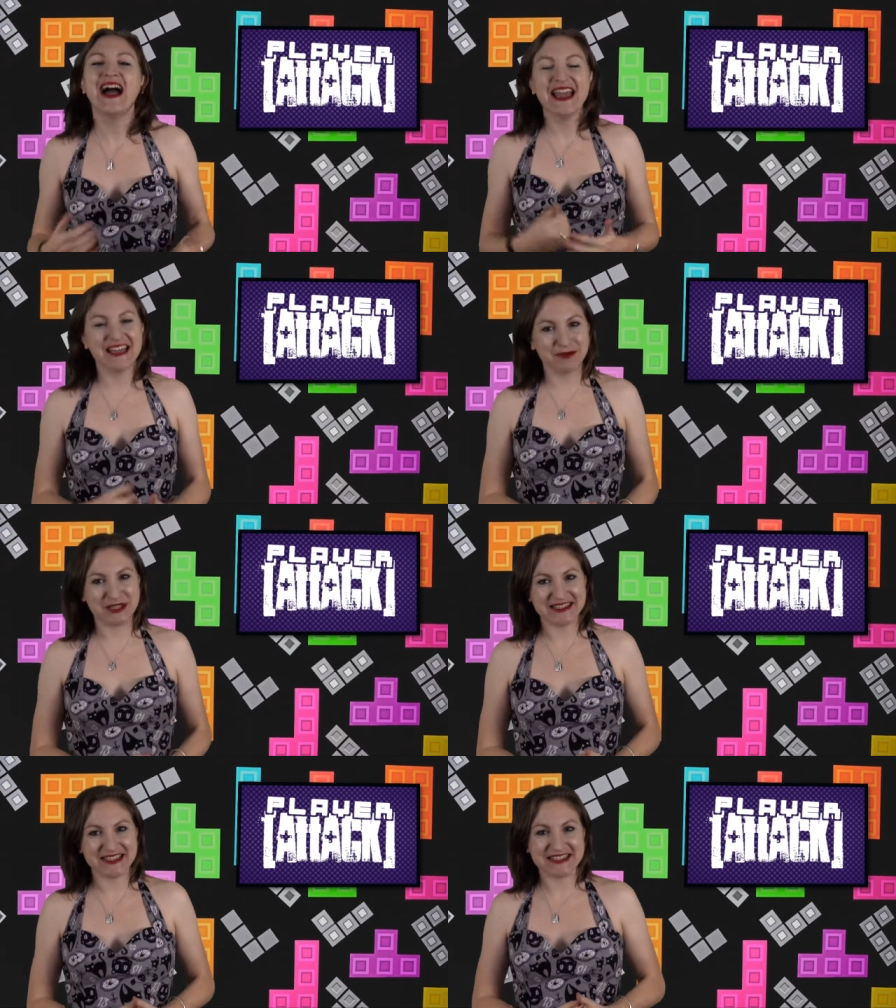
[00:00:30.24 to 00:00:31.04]
Hi, I'm
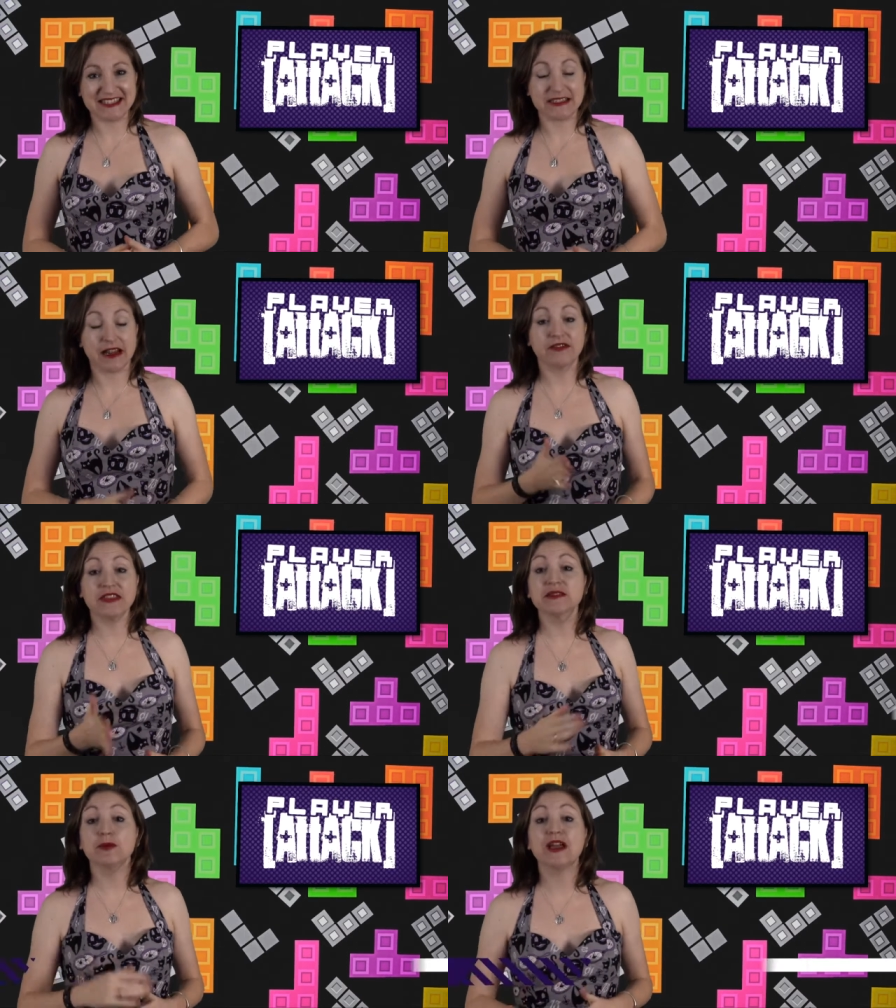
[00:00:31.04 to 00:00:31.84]
Jessica Citizen, and
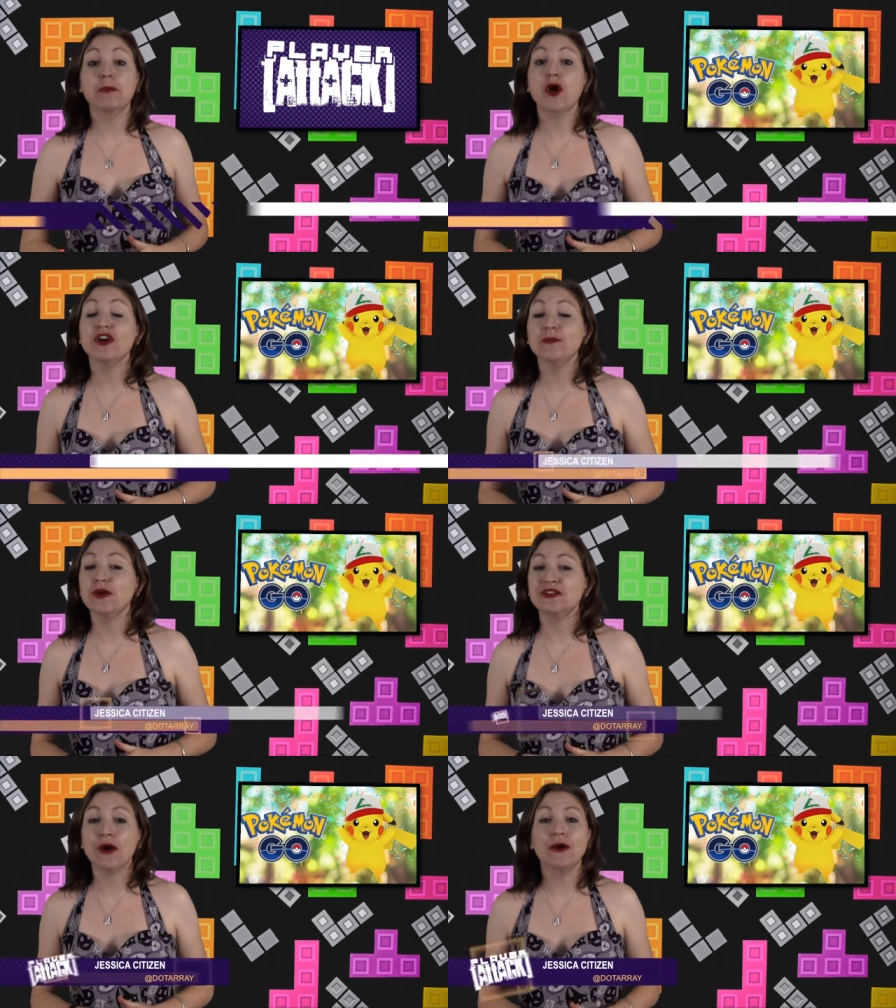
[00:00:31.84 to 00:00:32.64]
this week
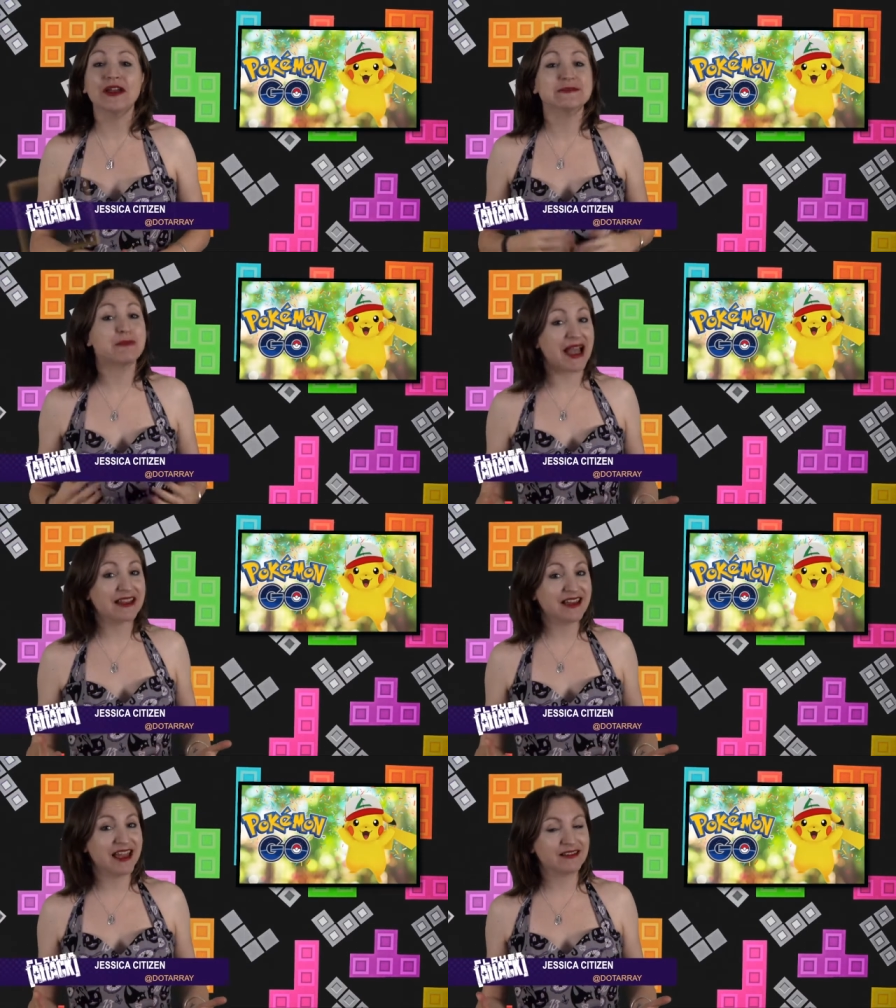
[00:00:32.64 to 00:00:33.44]
Pokemon Go is back
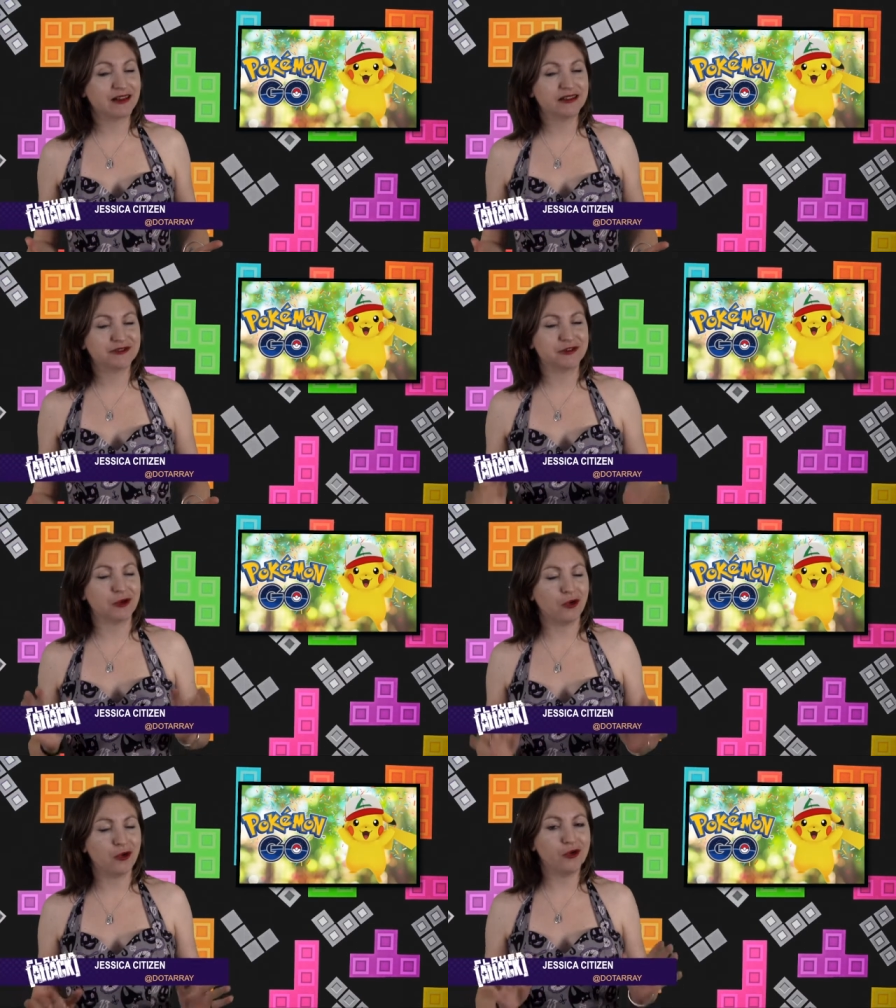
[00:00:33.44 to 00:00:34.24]
in the headlines
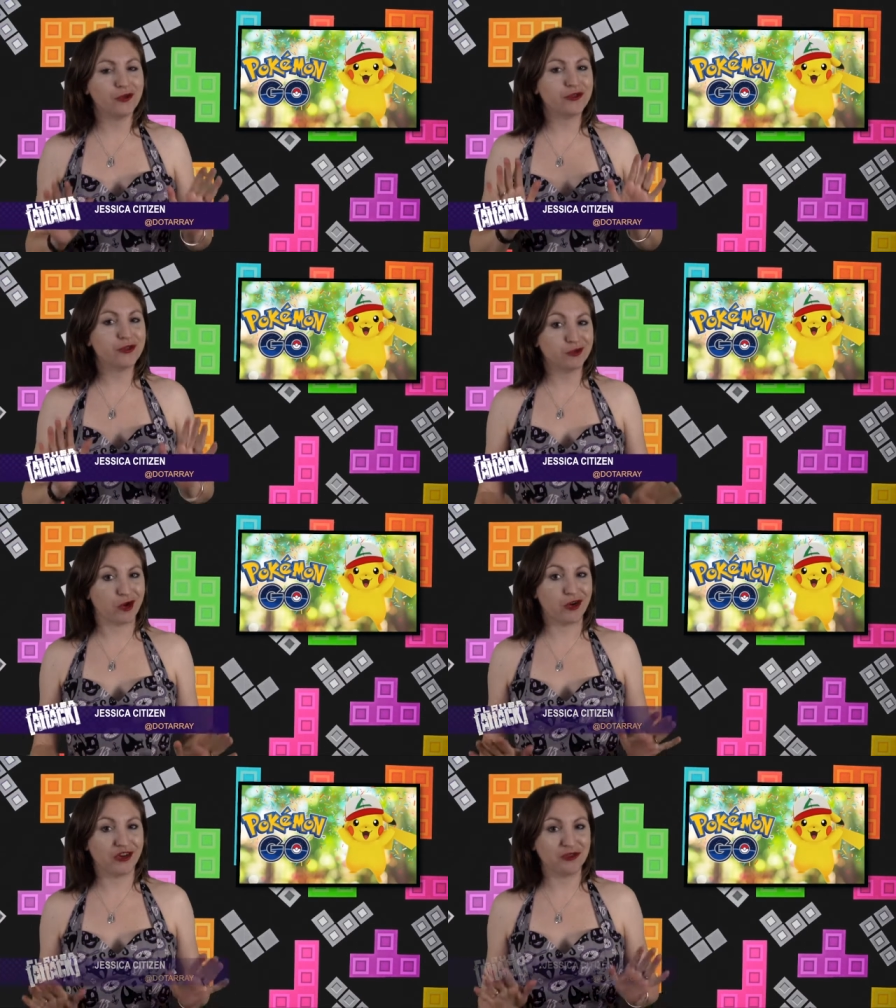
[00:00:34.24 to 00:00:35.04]
for all the
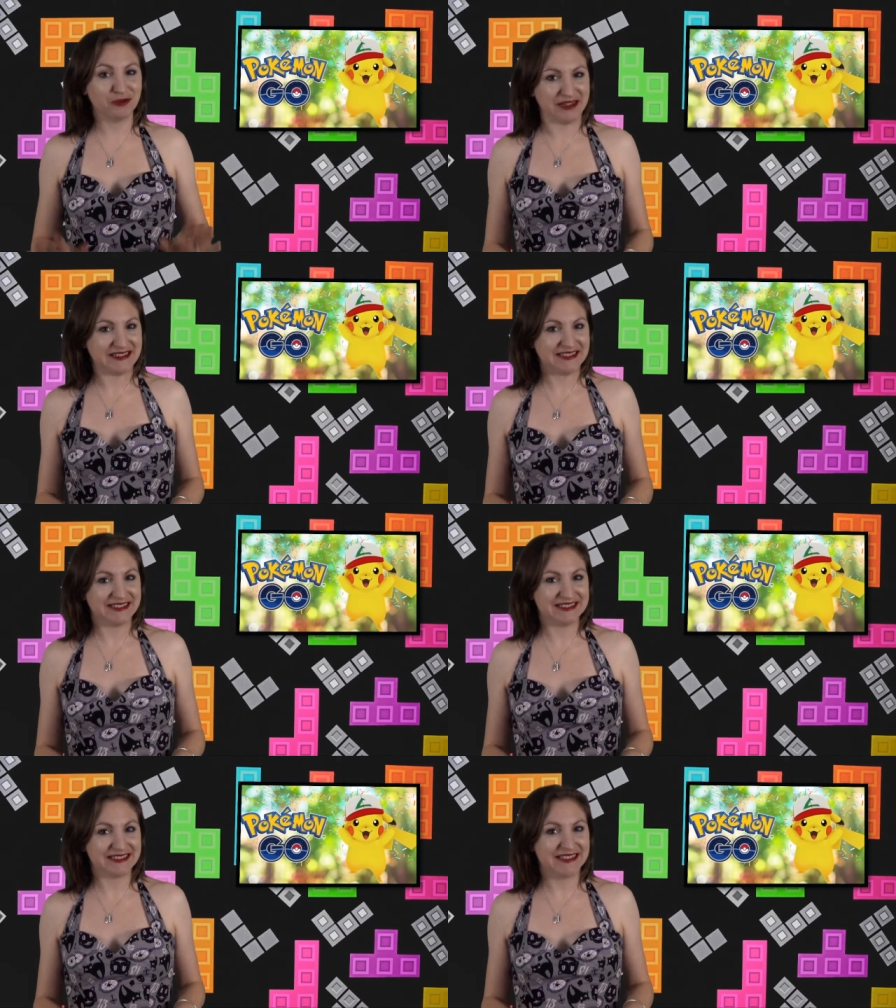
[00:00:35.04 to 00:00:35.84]
wrong
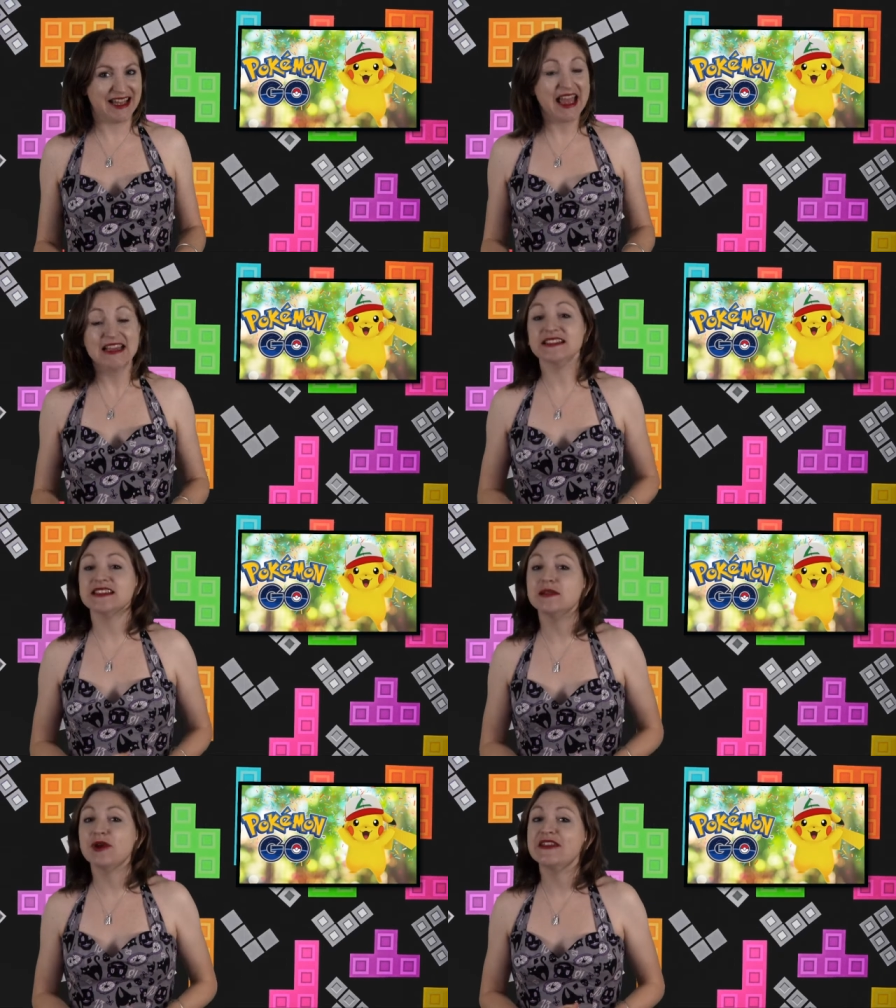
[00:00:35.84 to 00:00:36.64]
reasons. To
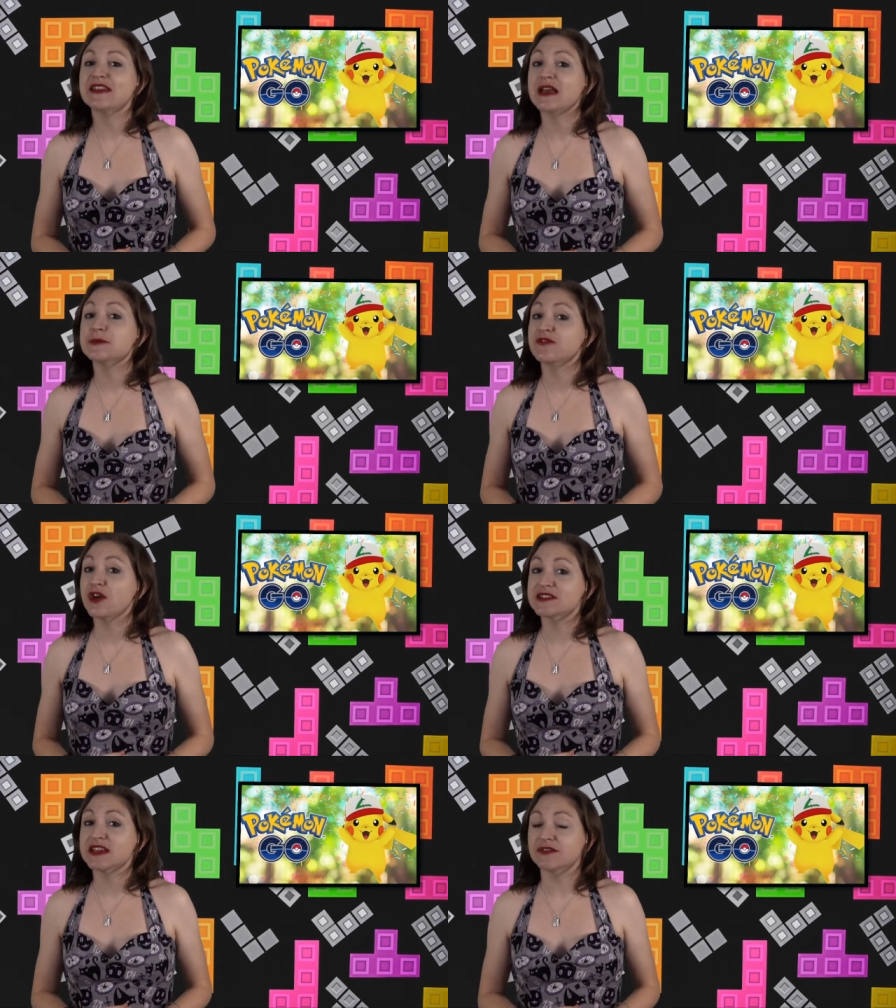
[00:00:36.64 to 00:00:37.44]
celebrate the game's
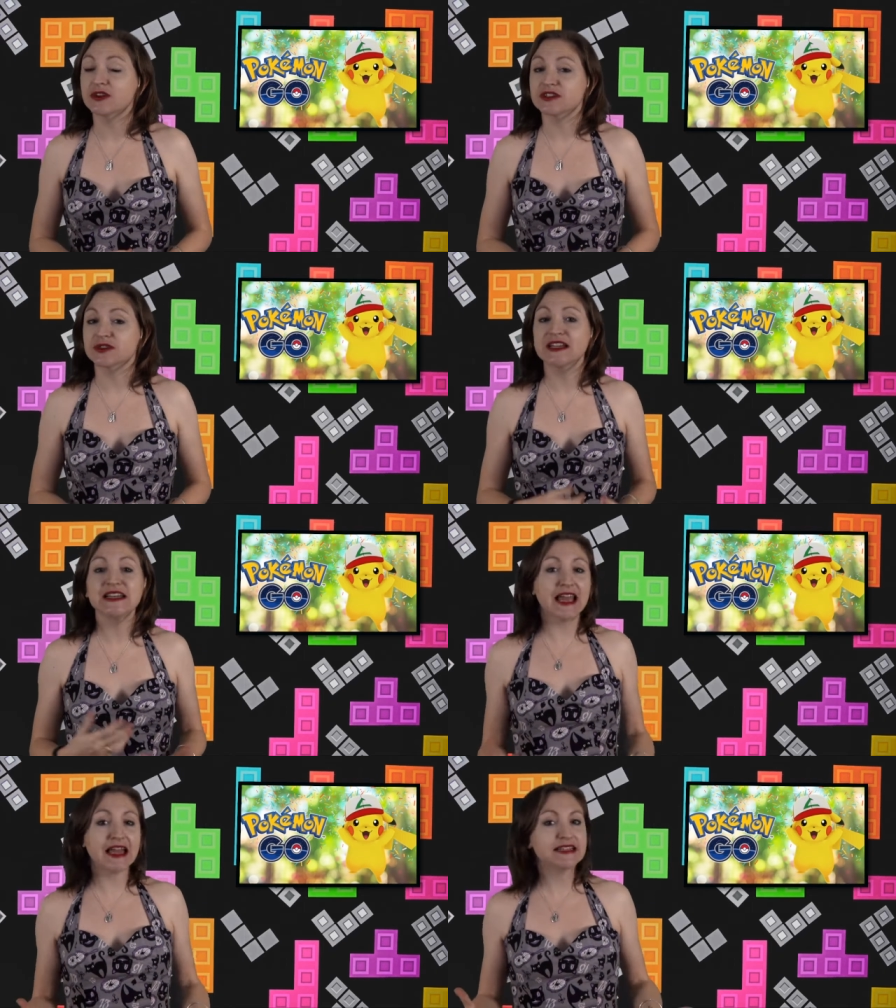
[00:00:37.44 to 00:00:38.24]
first anniversary,
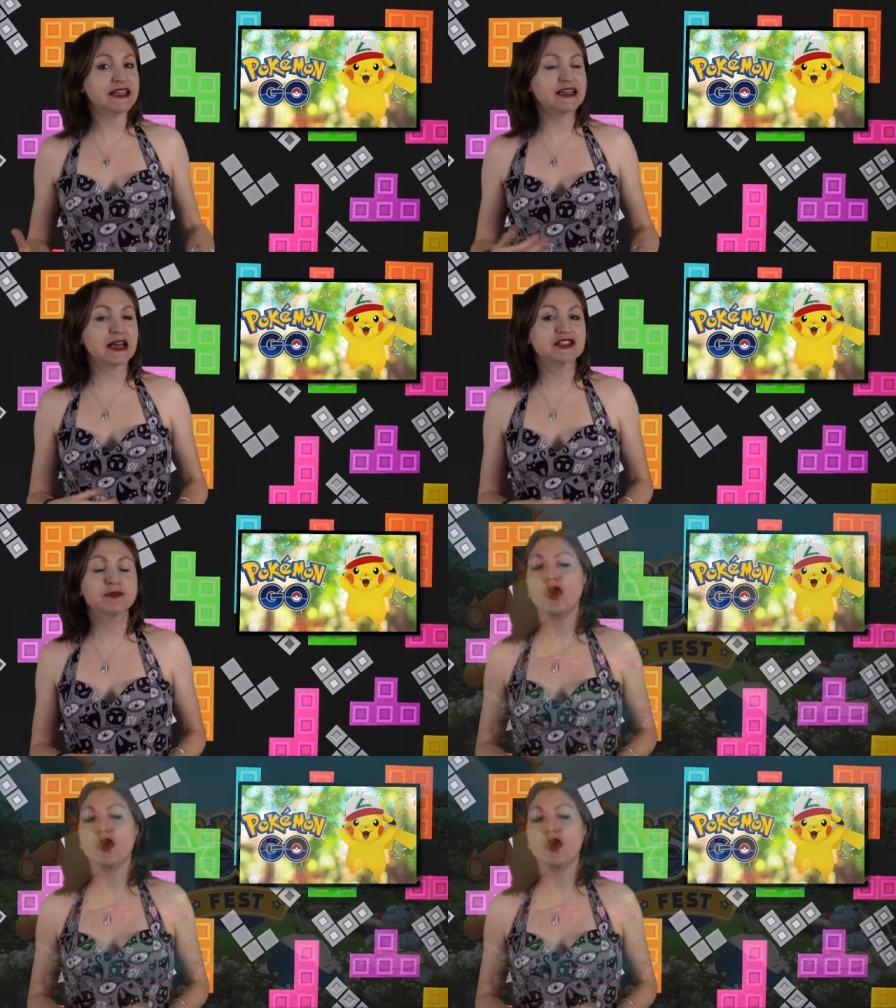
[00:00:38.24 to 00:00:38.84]
Niantic announced